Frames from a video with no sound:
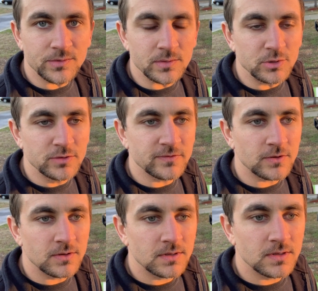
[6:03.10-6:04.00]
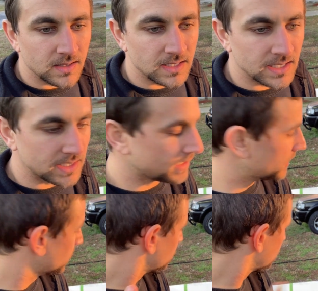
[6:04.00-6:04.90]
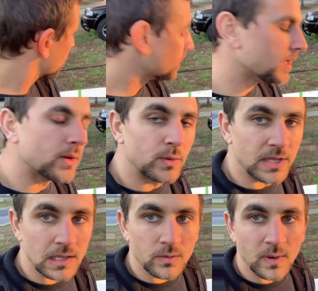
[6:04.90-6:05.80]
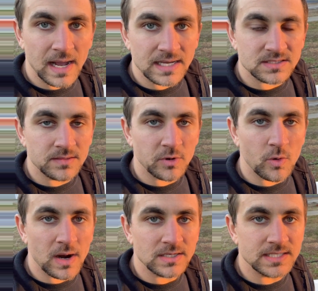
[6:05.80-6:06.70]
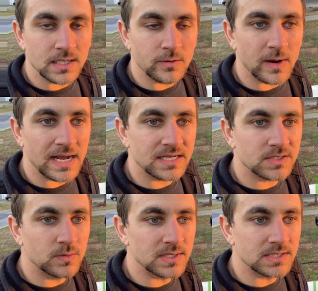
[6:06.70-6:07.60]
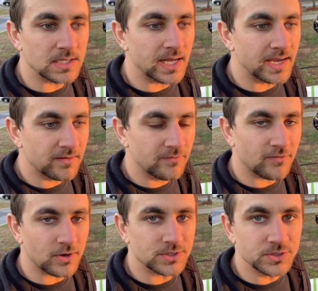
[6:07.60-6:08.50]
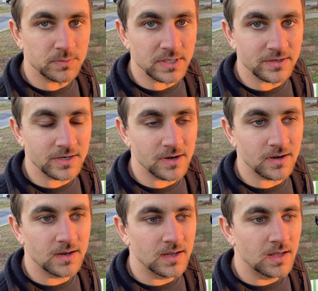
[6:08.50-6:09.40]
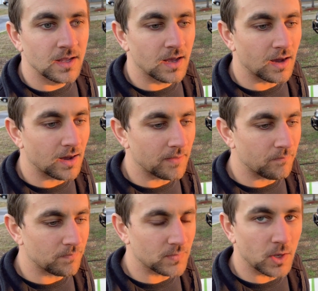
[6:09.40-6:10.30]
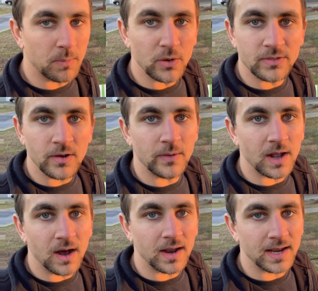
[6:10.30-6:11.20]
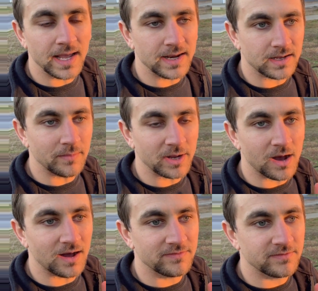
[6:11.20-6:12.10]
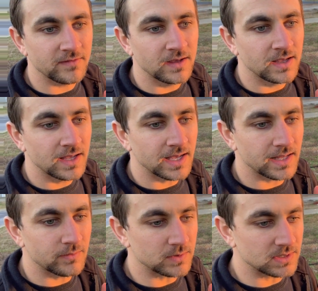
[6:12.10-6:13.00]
removal, the yellow wax, the Meguiar's yellow wax, was like far superior, both going on and coming off. It